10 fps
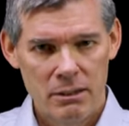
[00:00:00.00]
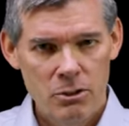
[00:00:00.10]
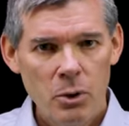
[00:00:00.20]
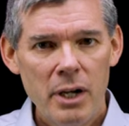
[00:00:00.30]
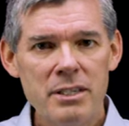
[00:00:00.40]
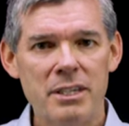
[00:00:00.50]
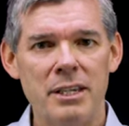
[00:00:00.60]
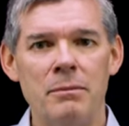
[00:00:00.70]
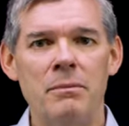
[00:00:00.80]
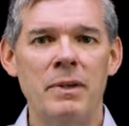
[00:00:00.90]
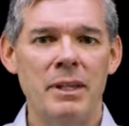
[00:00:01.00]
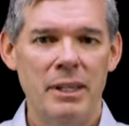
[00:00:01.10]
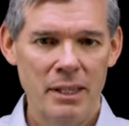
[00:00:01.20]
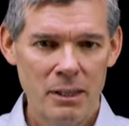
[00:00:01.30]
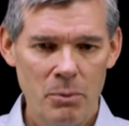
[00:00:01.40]
Trust Him
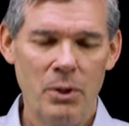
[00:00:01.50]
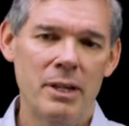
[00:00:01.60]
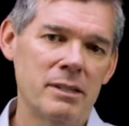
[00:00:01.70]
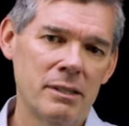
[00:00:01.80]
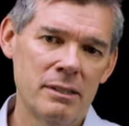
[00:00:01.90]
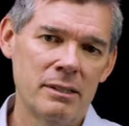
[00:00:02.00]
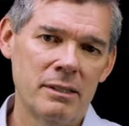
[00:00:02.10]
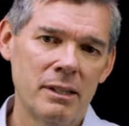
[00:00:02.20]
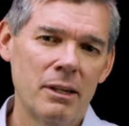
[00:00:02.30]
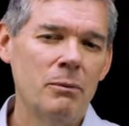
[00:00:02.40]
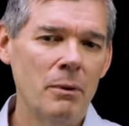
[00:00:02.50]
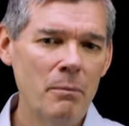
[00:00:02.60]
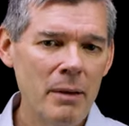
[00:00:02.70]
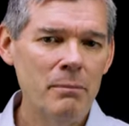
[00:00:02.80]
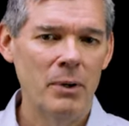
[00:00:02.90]
in the present.
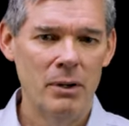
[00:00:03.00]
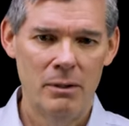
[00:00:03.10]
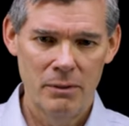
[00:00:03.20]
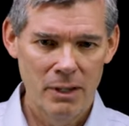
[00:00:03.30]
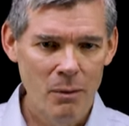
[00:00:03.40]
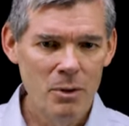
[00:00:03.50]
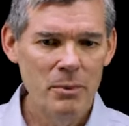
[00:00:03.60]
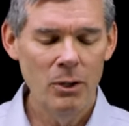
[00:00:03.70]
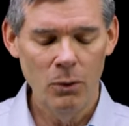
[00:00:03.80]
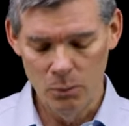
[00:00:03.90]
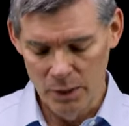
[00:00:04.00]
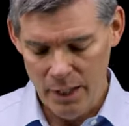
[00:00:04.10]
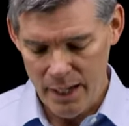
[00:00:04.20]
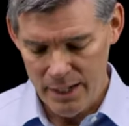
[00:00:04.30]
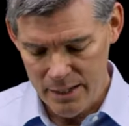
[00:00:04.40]
Remember, come and behold what
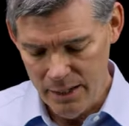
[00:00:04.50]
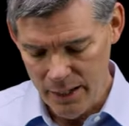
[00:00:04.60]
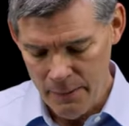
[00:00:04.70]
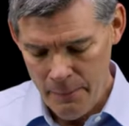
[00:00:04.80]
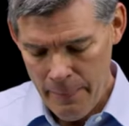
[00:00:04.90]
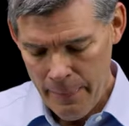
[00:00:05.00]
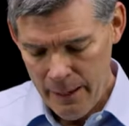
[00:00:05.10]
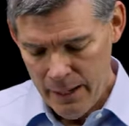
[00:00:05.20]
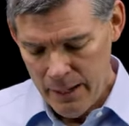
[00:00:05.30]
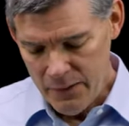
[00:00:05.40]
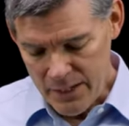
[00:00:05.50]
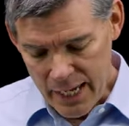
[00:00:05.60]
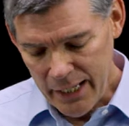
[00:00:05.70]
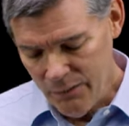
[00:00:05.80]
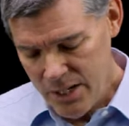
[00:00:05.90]
God has done. The
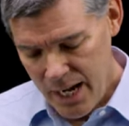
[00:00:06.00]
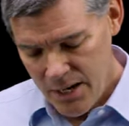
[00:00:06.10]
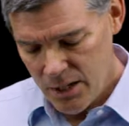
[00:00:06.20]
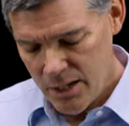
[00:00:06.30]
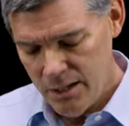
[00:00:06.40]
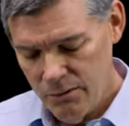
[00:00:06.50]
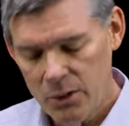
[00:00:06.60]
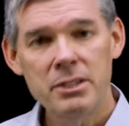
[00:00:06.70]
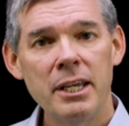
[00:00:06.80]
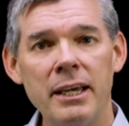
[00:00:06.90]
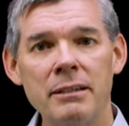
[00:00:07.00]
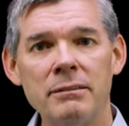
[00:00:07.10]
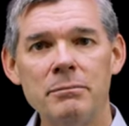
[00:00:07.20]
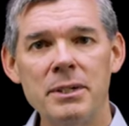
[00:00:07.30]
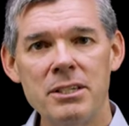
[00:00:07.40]
second invitation is in verse
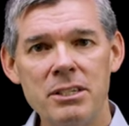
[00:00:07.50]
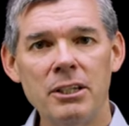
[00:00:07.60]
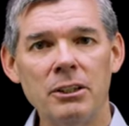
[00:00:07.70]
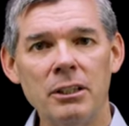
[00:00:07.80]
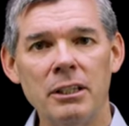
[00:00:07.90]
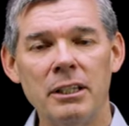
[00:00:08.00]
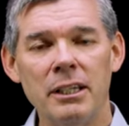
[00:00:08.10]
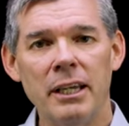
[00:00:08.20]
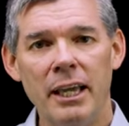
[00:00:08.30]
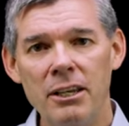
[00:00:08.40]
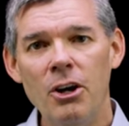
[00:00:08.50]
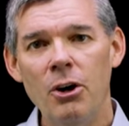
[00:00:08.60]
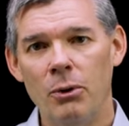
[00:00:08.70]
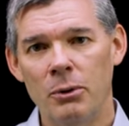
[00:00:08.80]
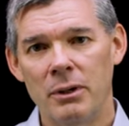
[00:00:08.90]
10 Be still and
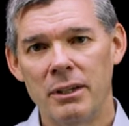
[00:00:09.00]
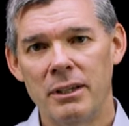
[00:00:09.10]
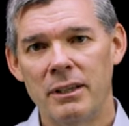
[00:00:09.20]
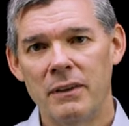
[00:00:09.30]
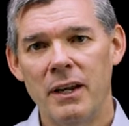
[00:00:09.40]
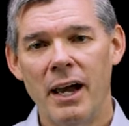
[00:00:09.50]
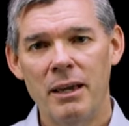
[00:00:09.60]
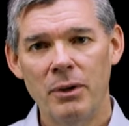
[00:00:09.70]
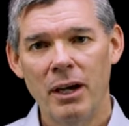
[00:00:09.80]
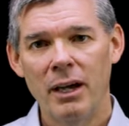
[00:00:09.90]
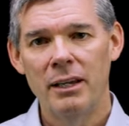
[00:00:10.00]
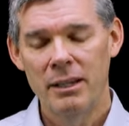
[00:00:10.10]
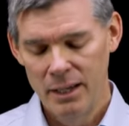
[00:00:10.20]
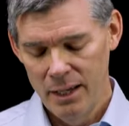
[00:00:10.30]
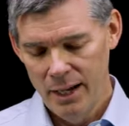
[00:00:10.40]
know that I am God.